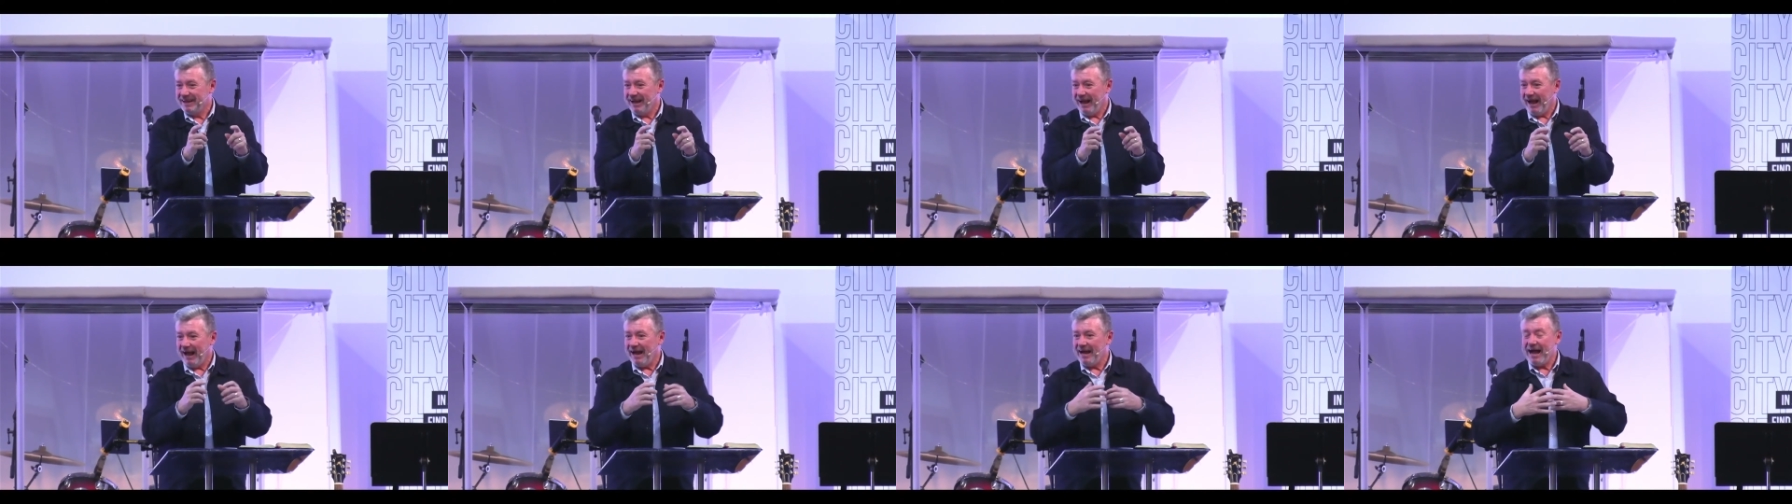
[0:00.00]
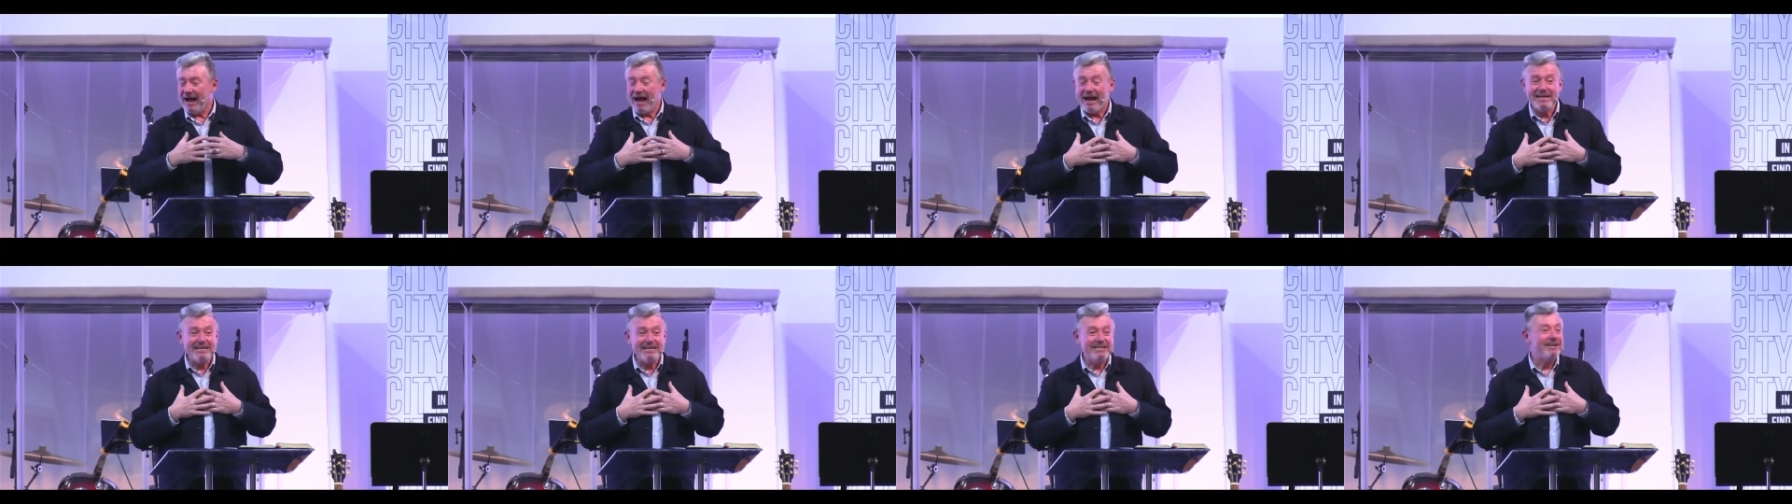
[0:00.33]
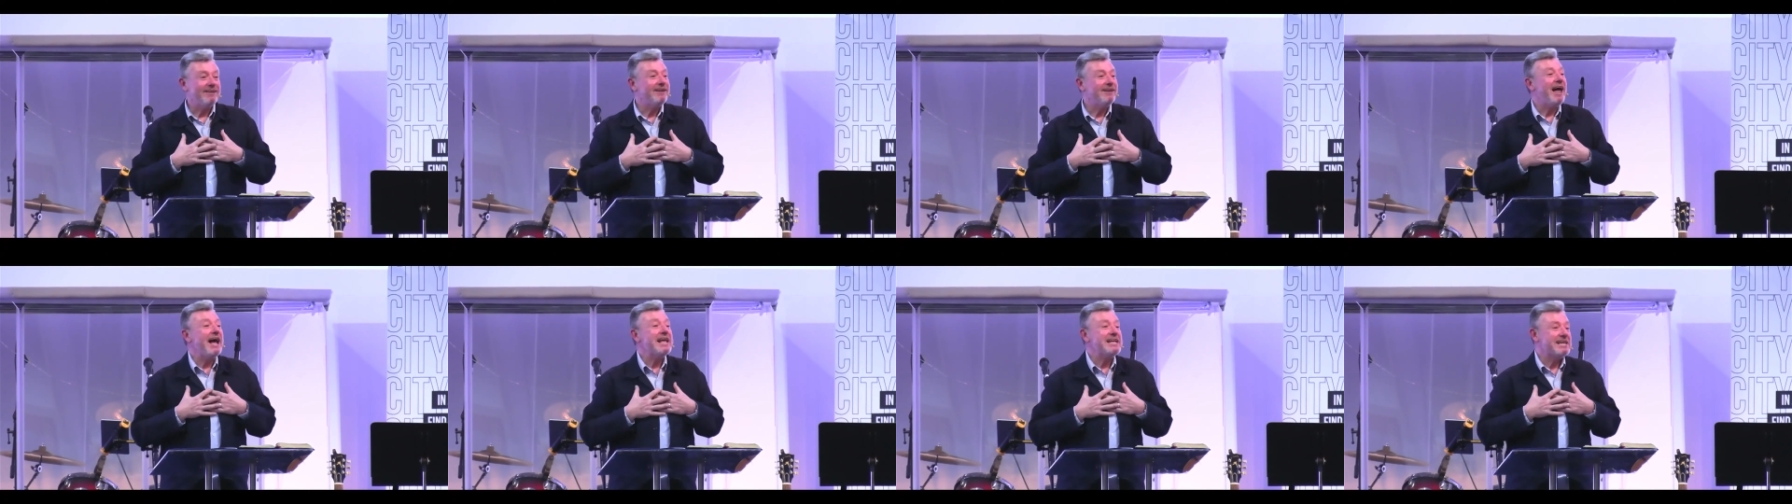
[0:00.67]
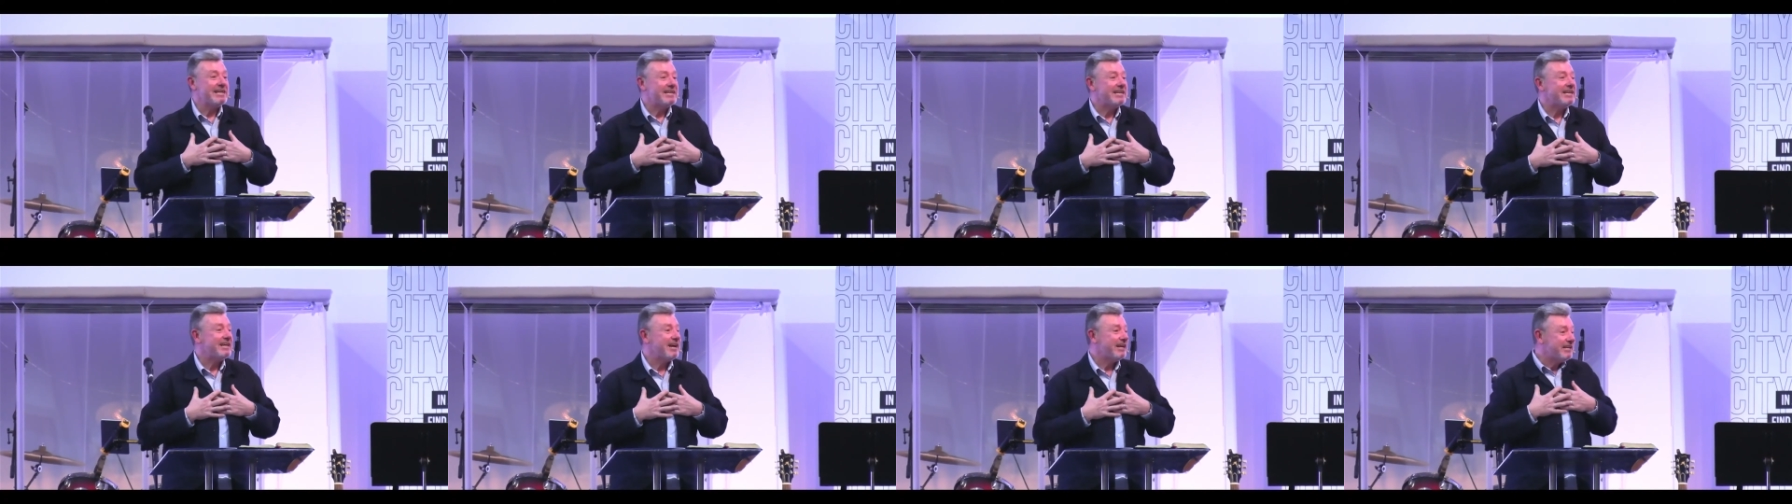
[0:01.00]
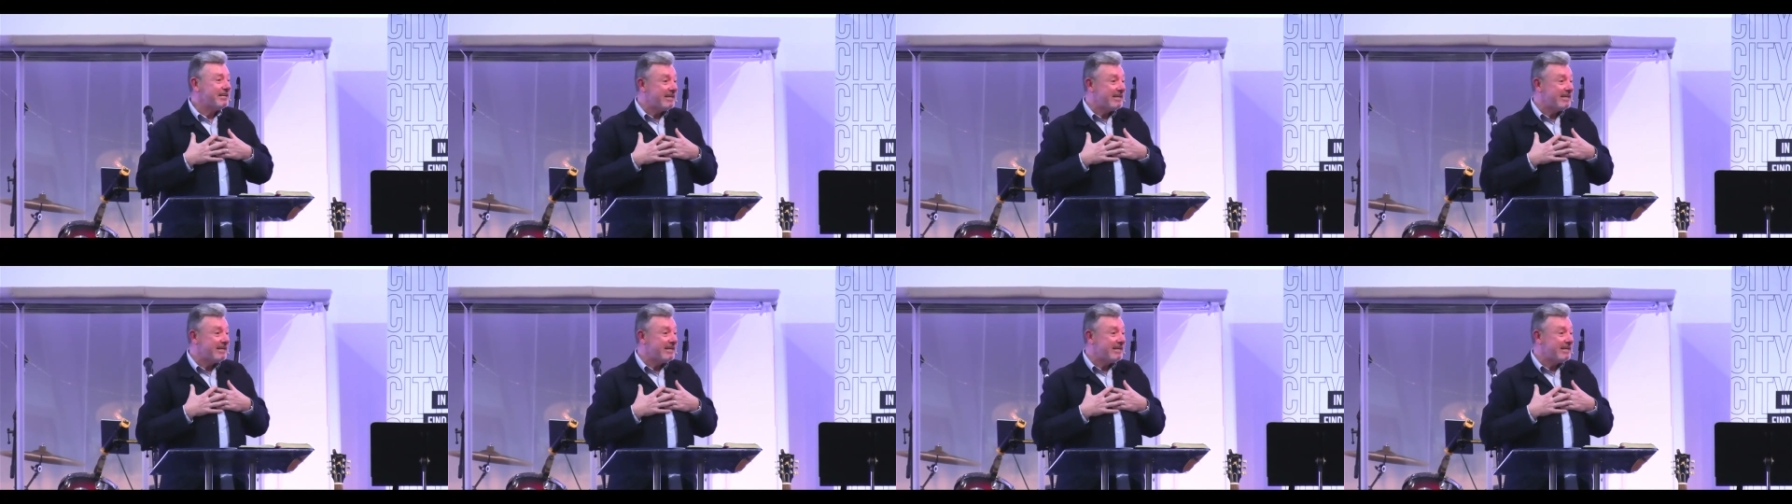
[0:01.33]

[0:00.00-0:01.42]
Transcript: I- would like